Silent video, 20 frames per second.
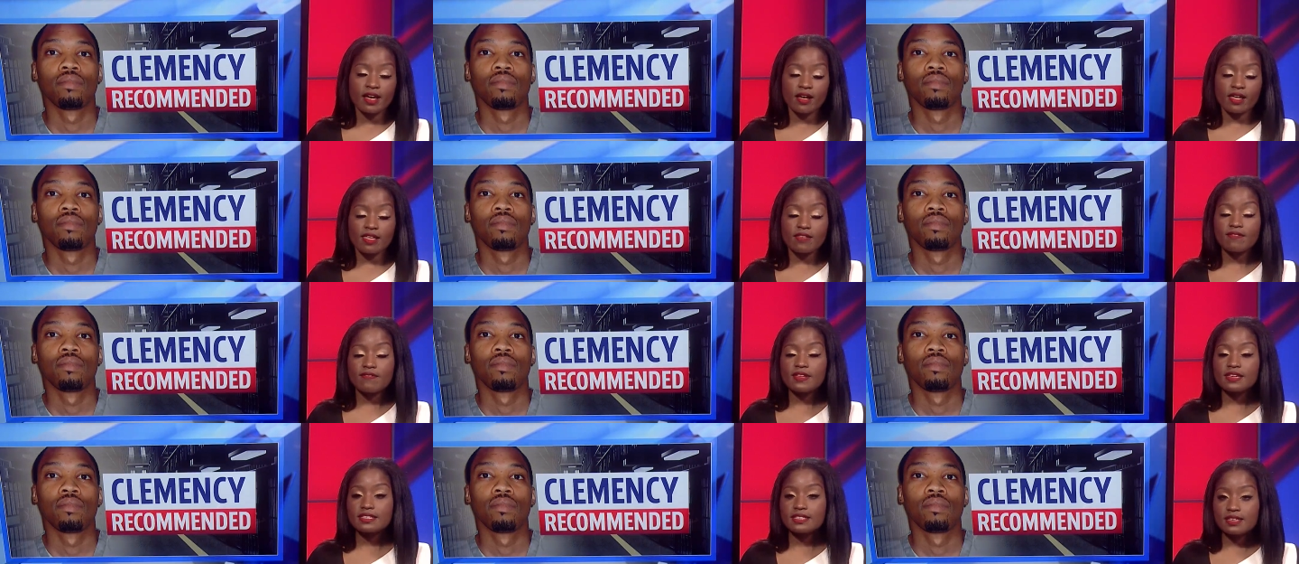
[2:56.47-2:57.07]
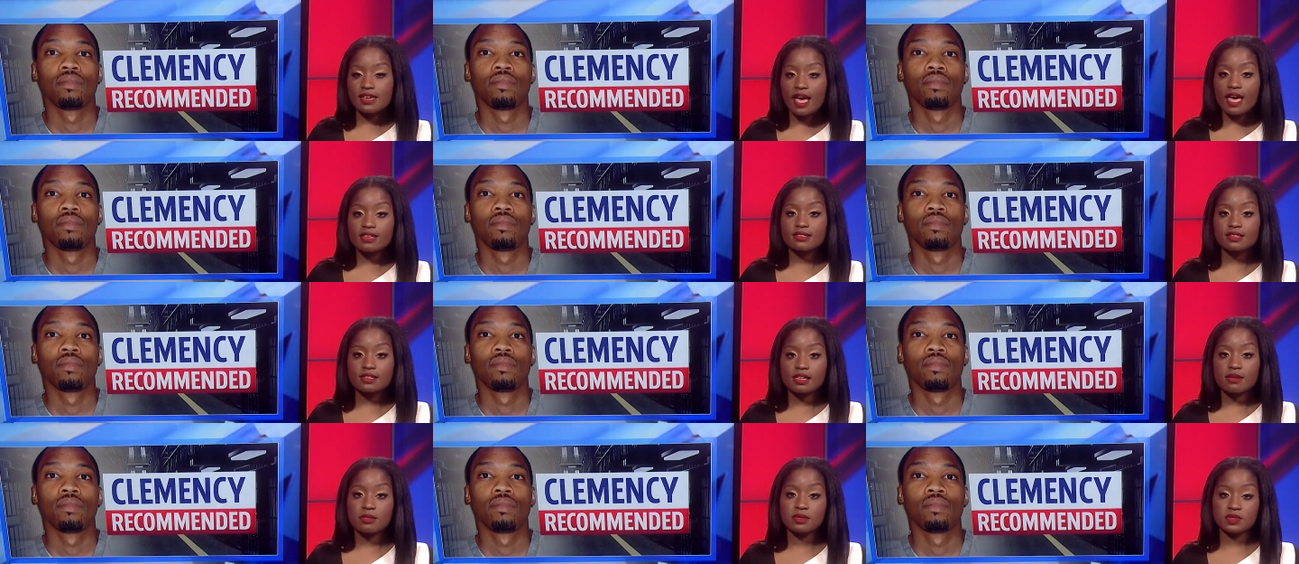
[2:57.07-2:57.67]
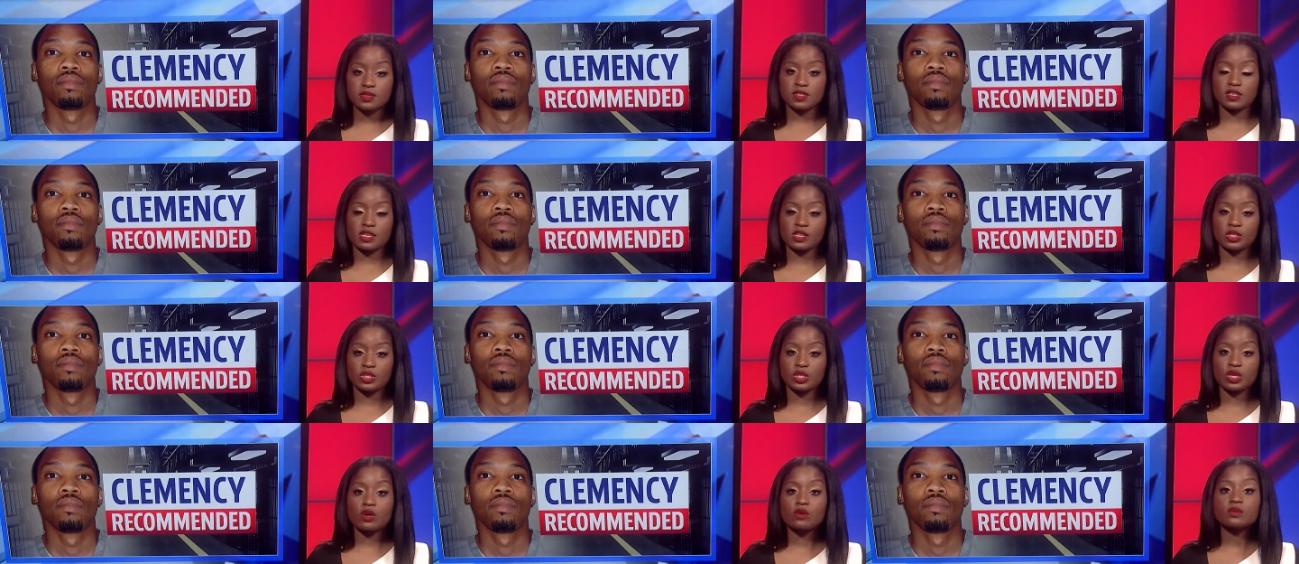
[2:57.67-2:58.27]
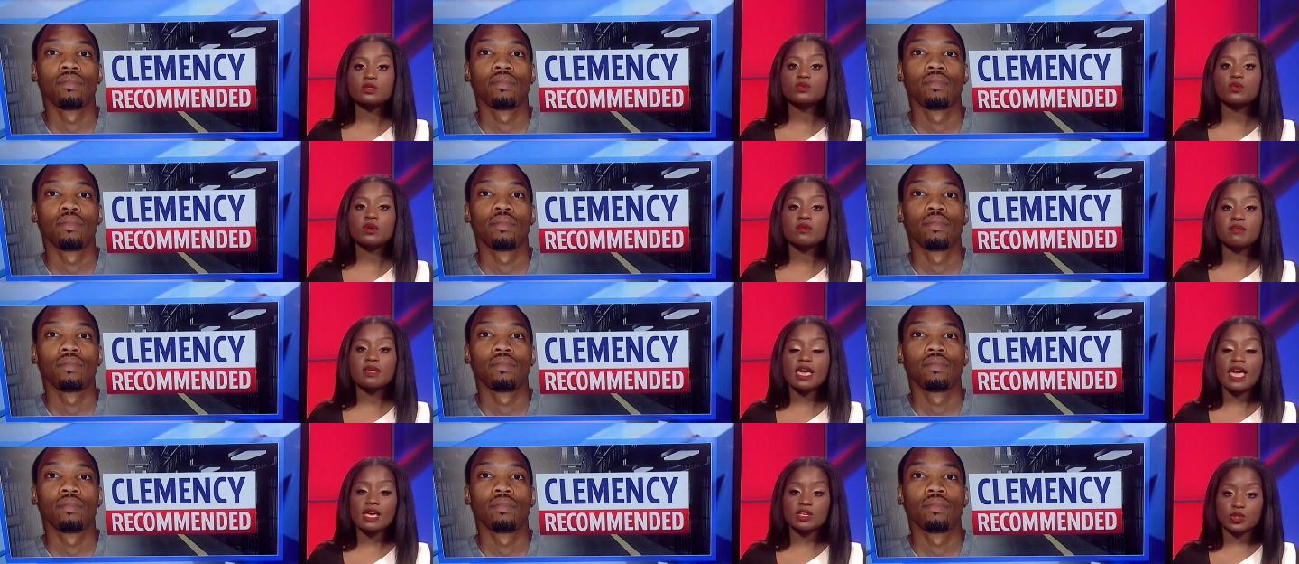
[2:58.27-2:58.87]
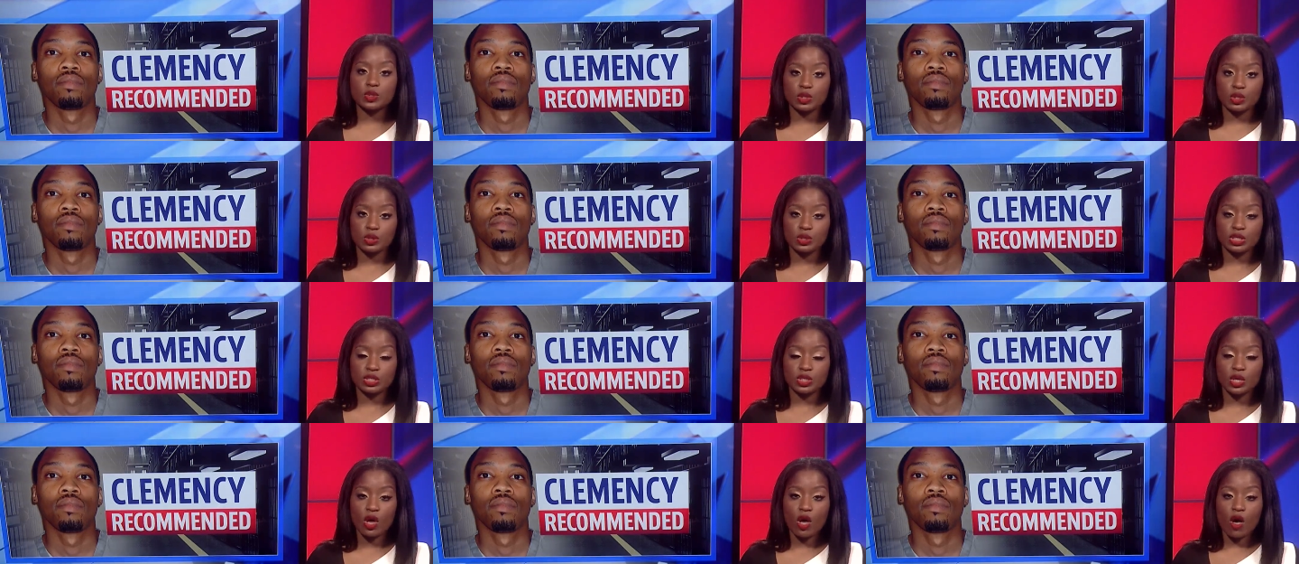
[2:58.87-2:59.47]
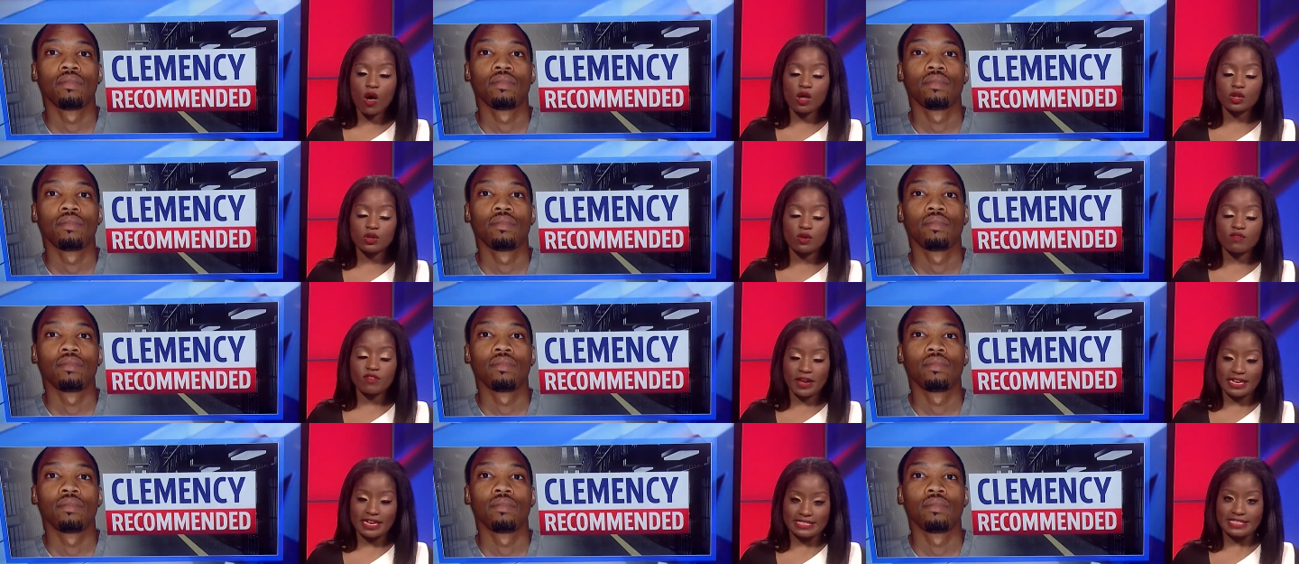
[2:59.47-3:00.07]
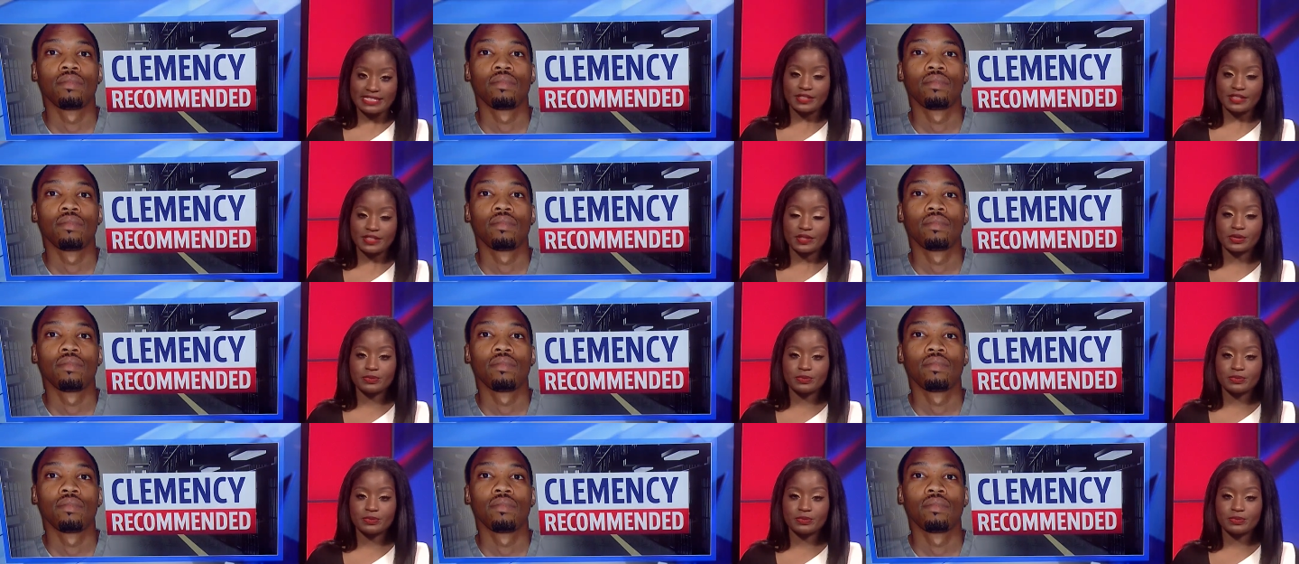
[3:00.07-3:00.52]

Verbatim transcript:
Speaker 1: If he denies clemency, Jones would be executed on November 18th.